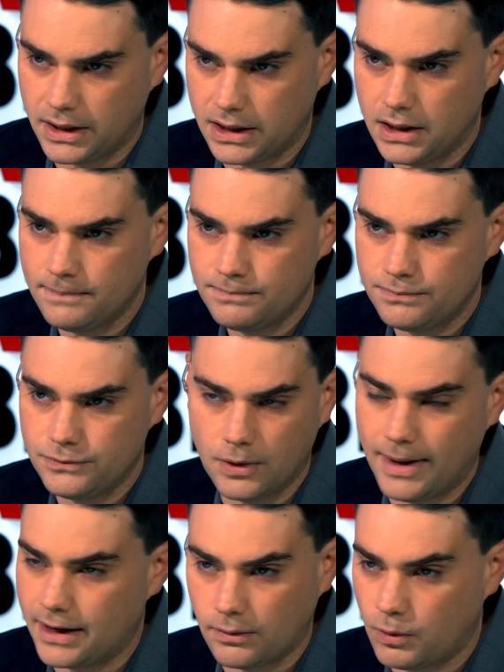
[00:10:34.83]
money
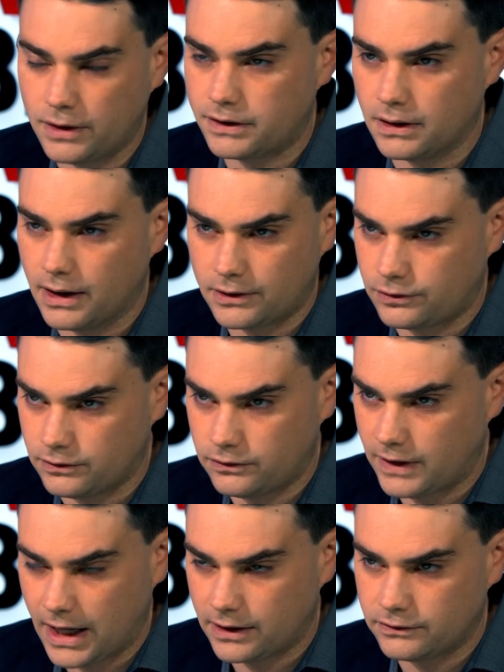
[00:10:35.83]
no matter what the election
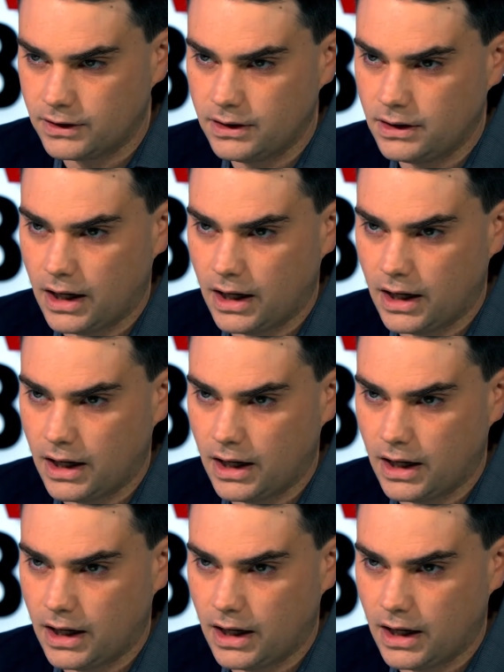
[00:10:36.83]
status,